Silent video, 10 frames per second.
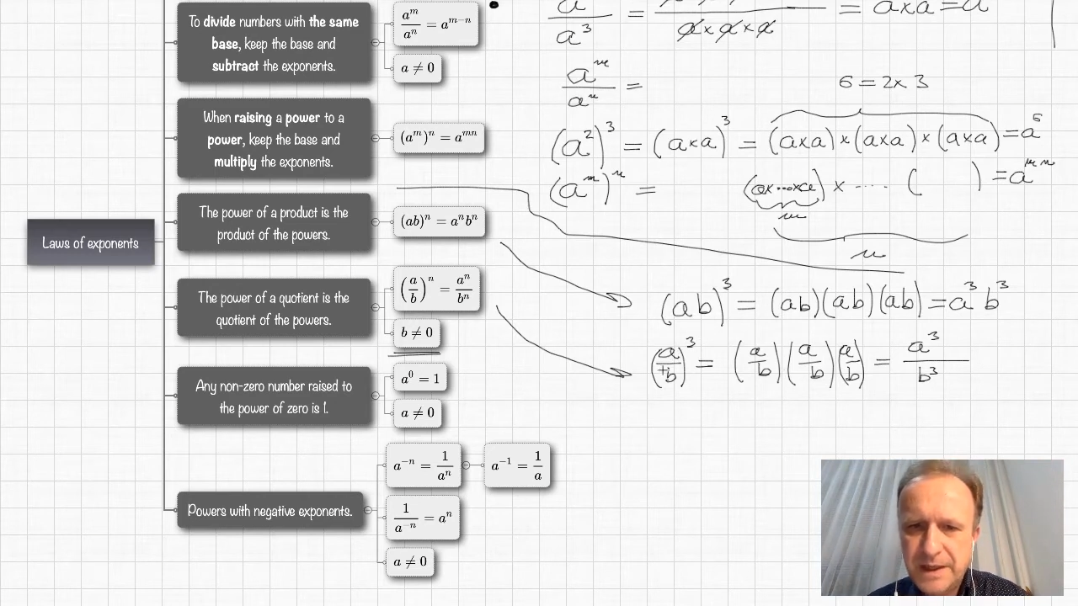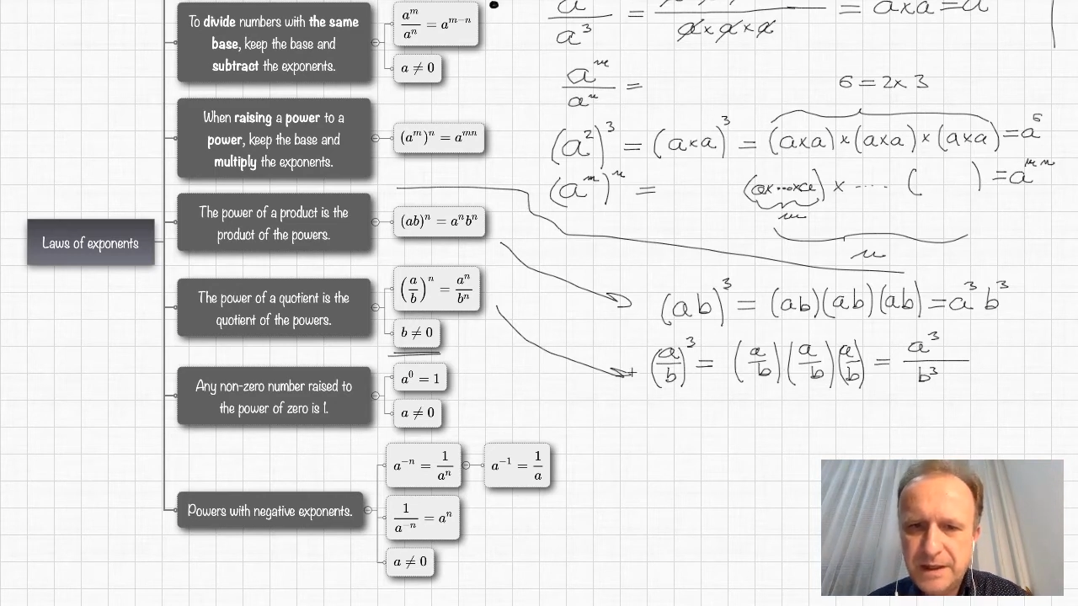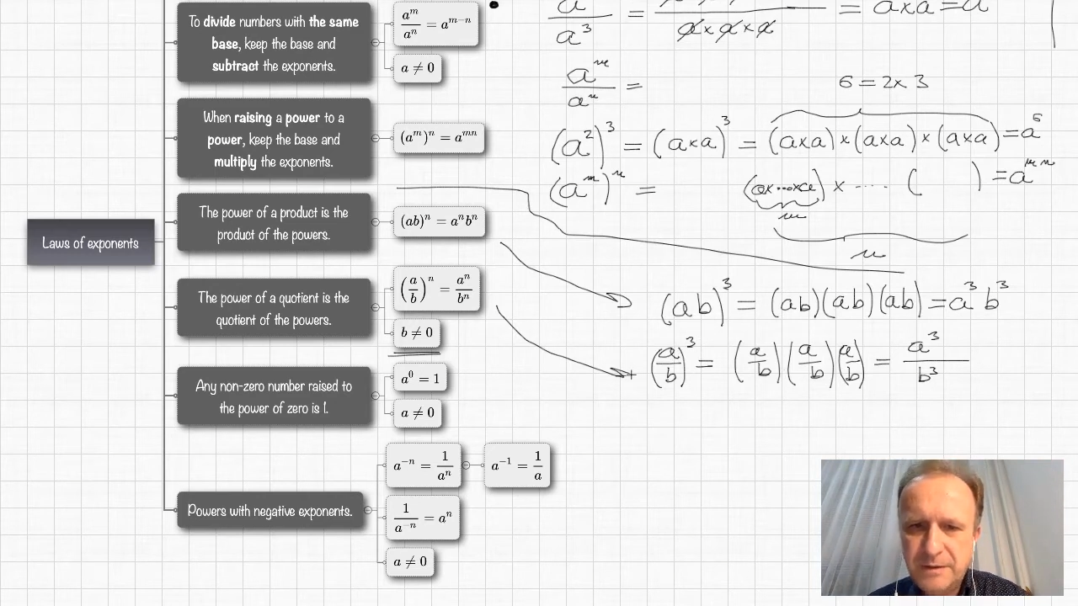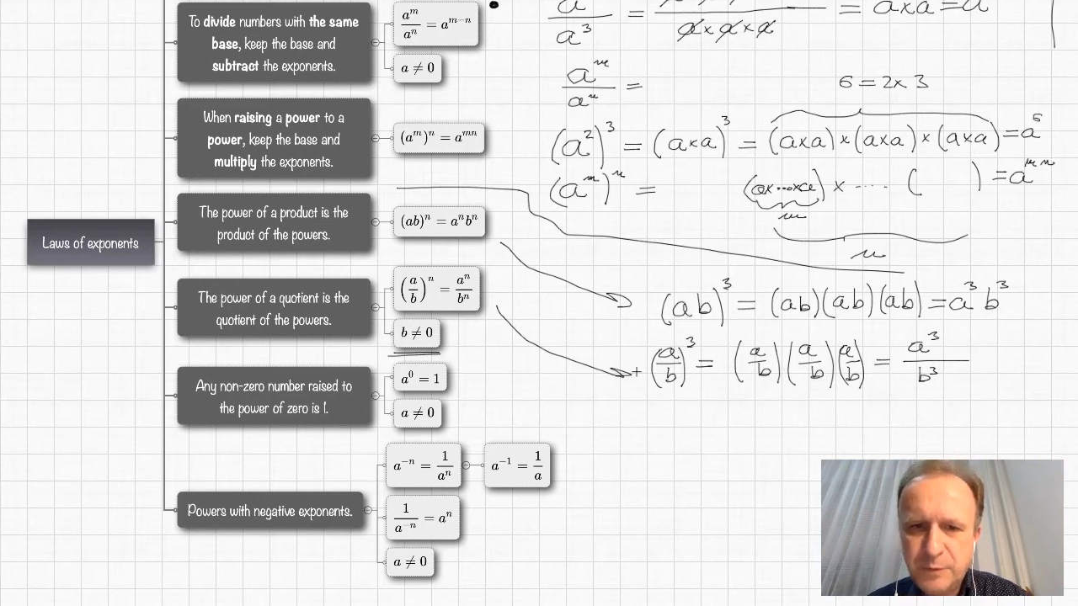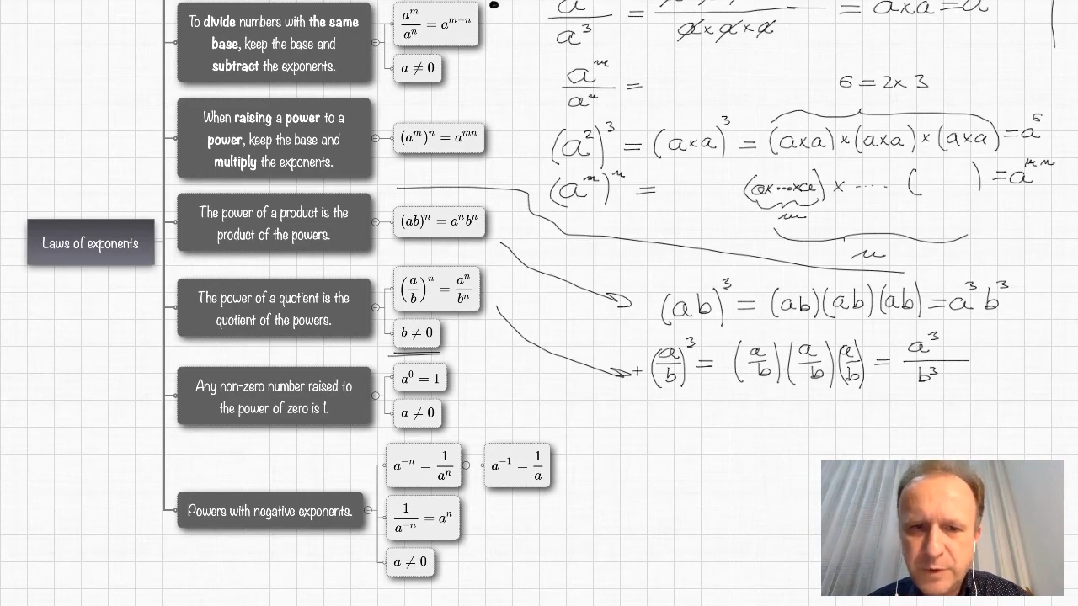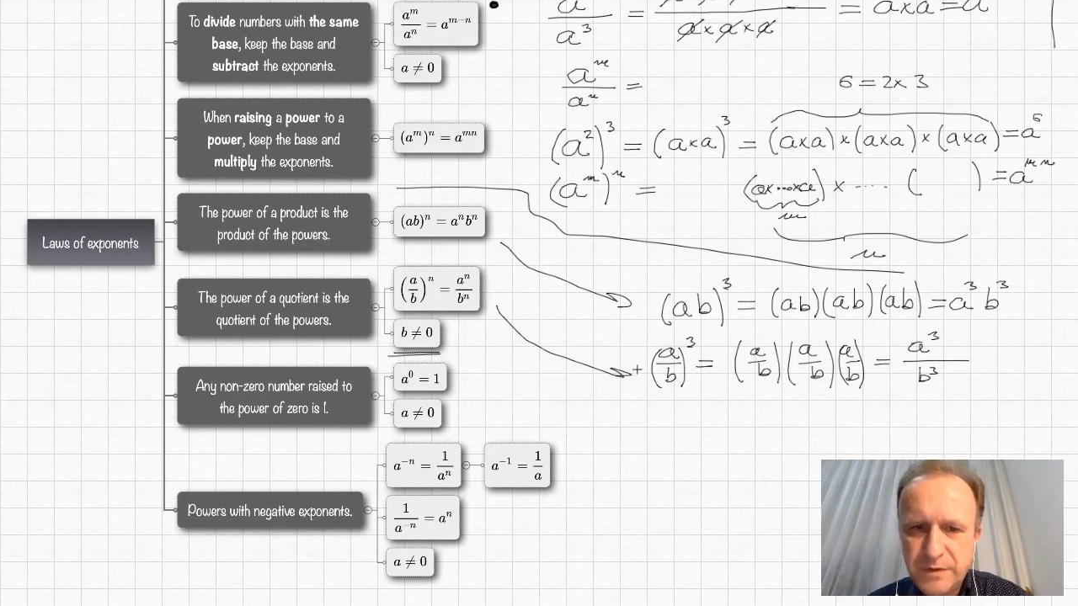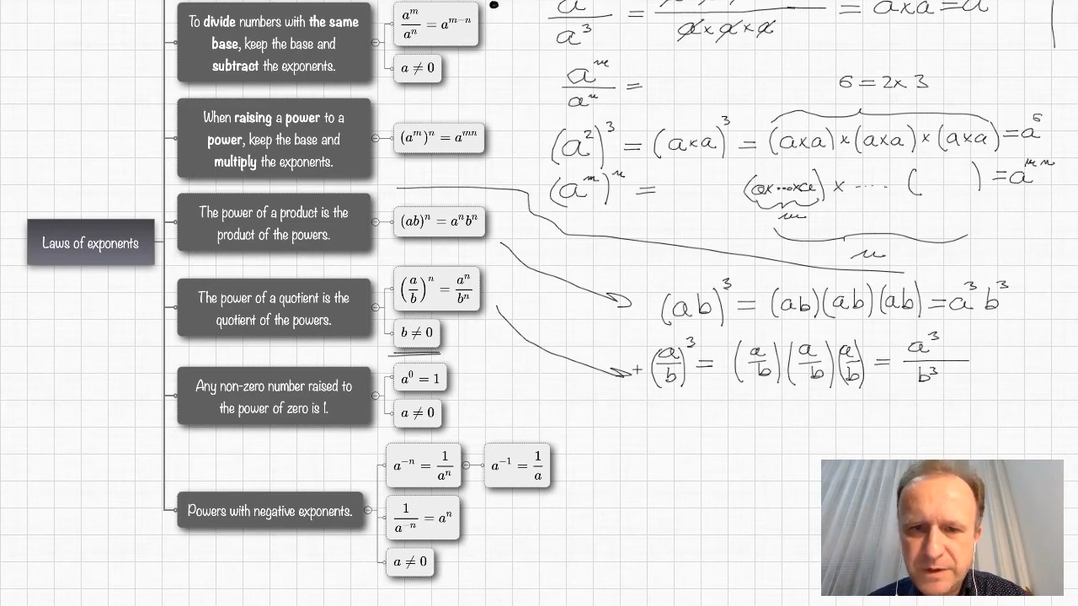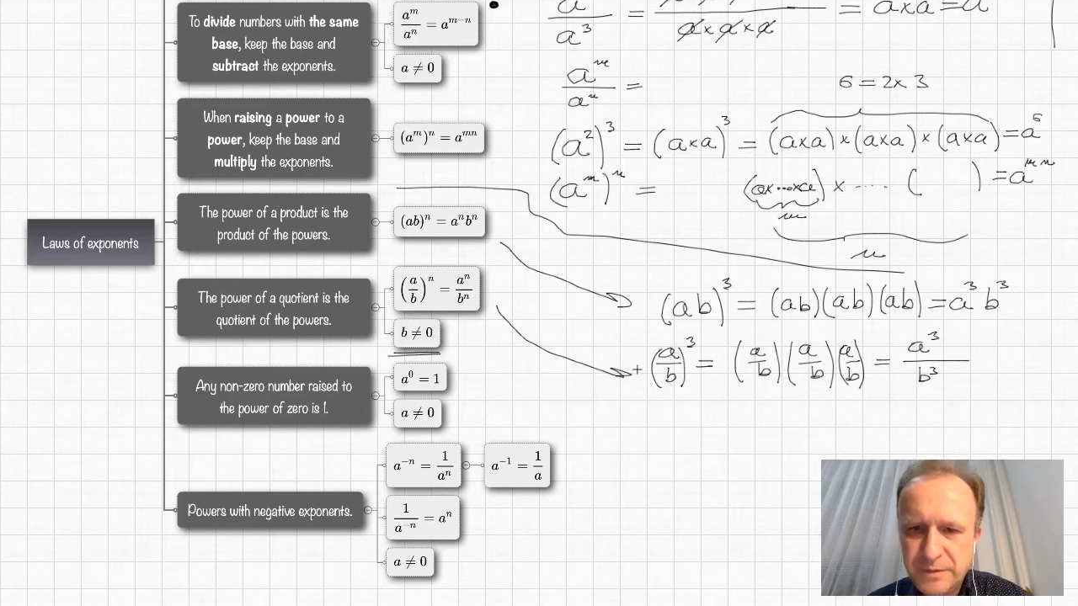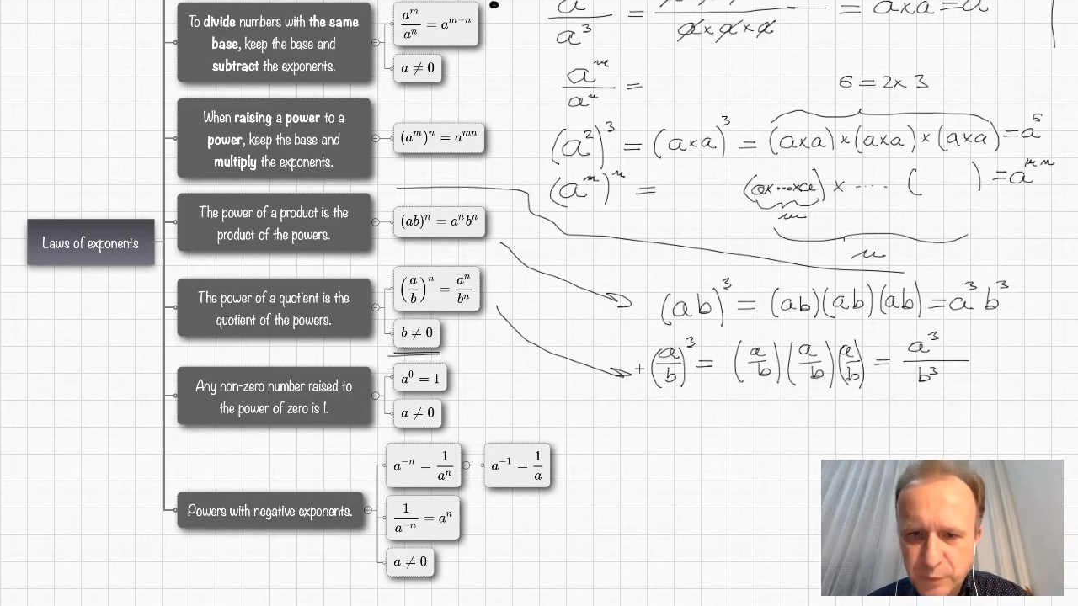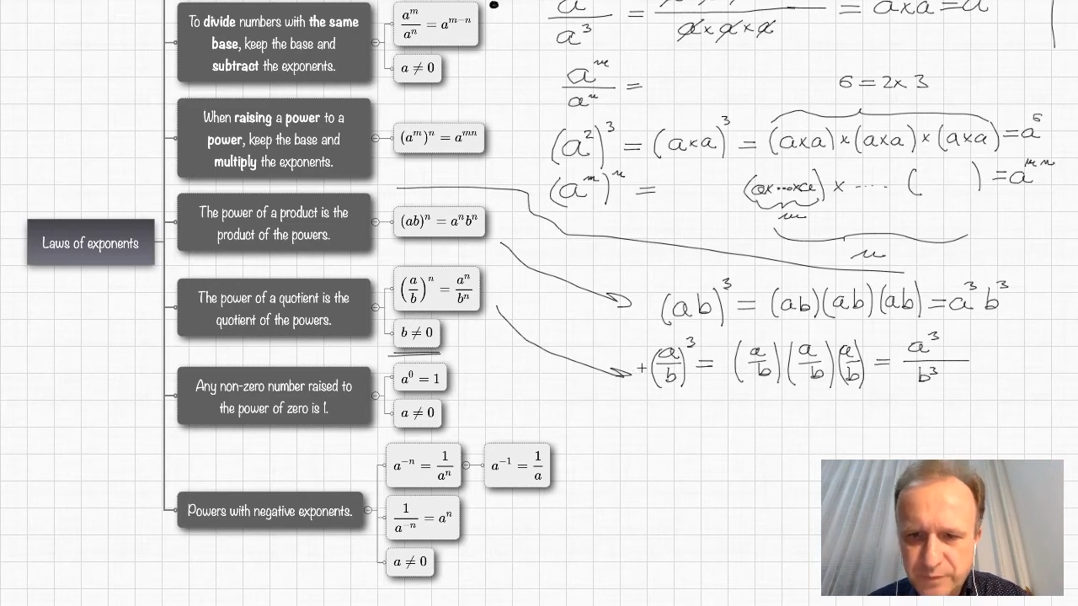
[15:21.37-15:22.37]
It
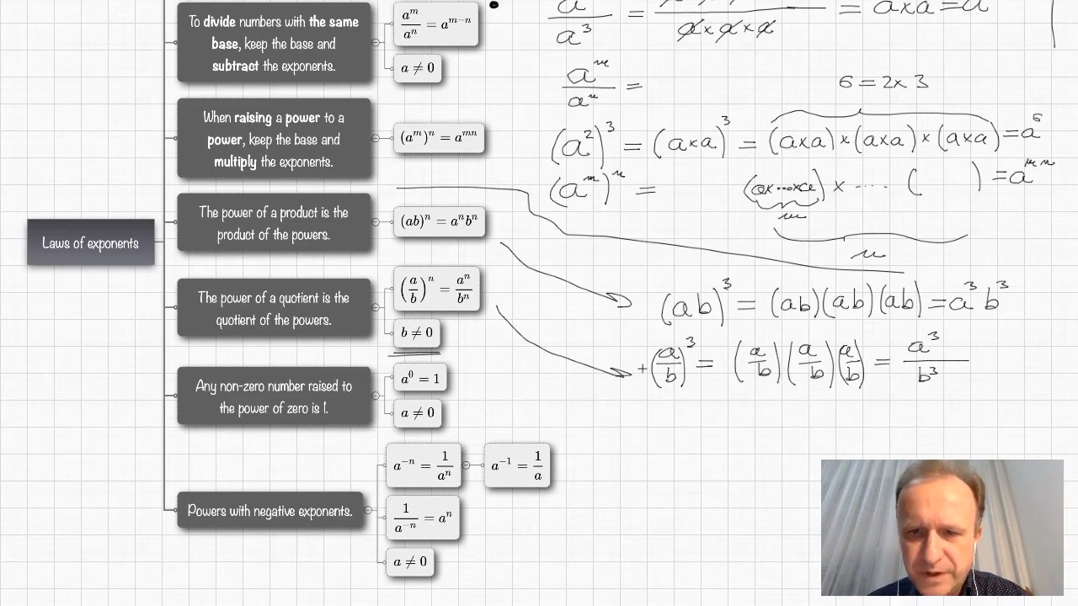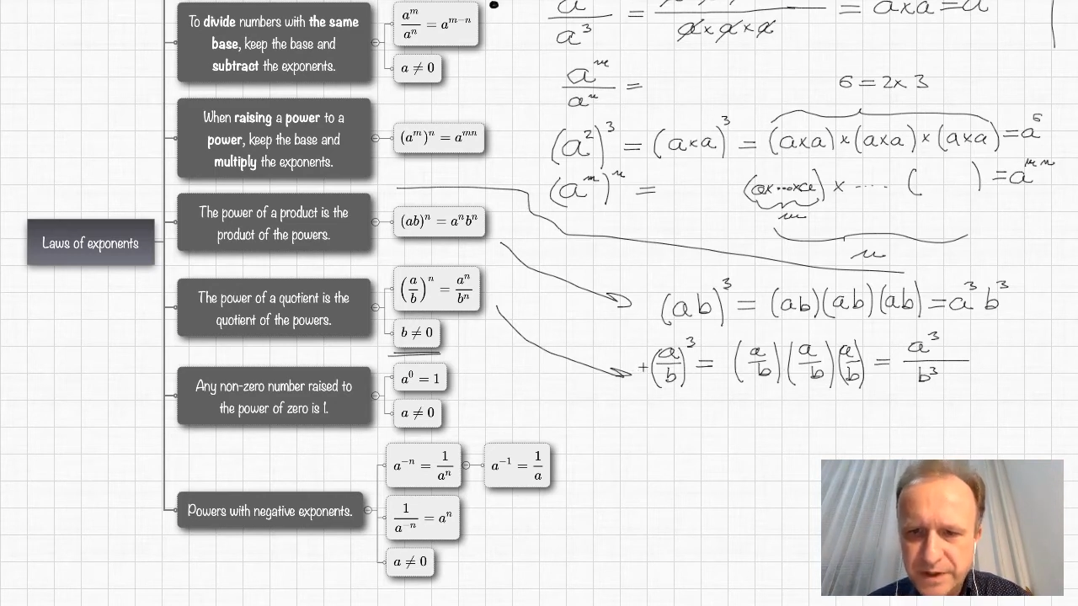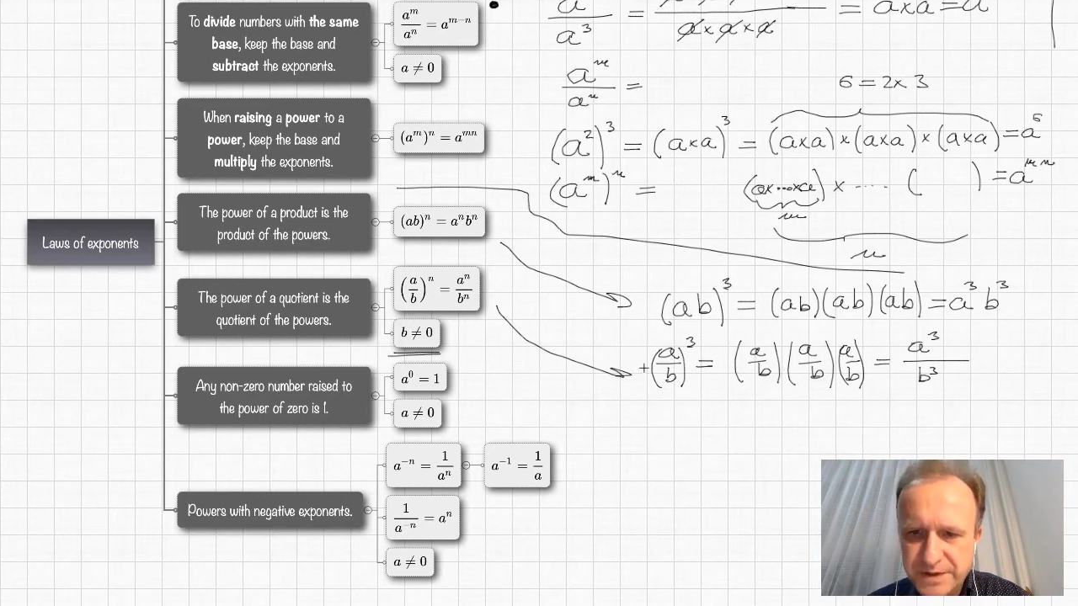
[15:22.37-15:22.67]
would work